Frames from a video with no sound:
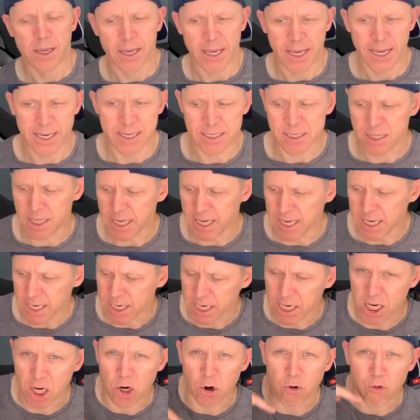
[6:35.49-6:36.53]
is the
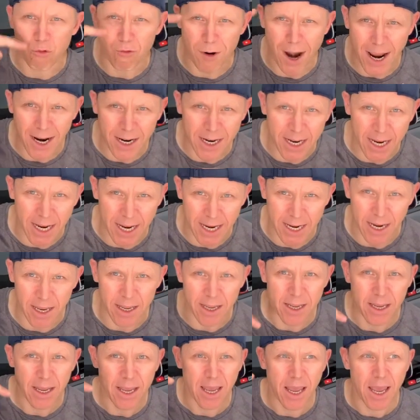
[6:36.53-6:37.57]
cranking